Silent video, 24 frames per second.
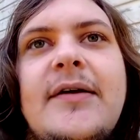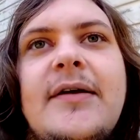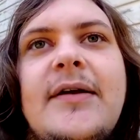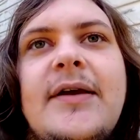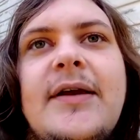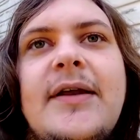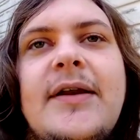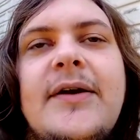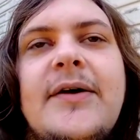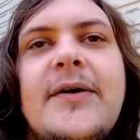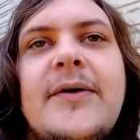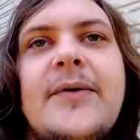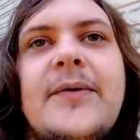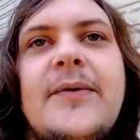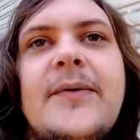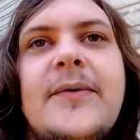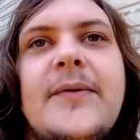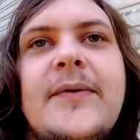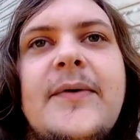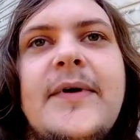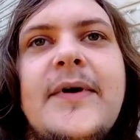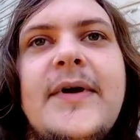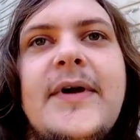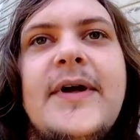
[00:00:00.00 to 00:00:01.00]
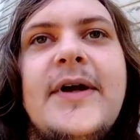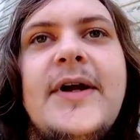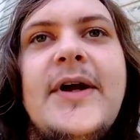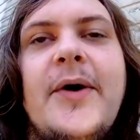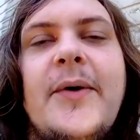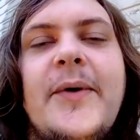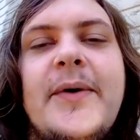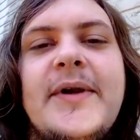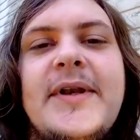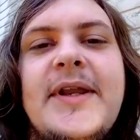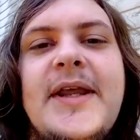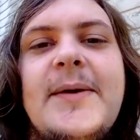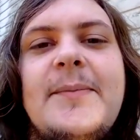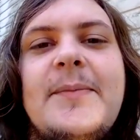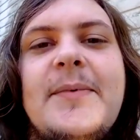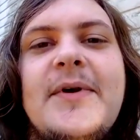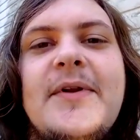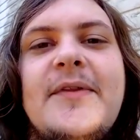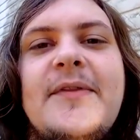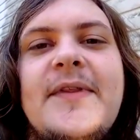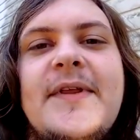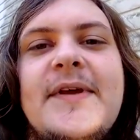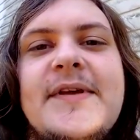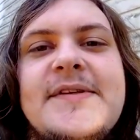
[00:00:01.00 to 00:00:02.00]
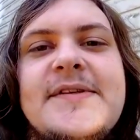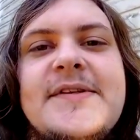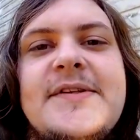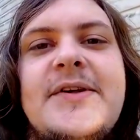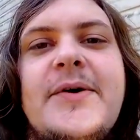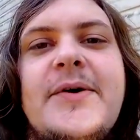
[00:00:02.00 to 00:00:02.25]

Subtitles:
you know, going deep into things and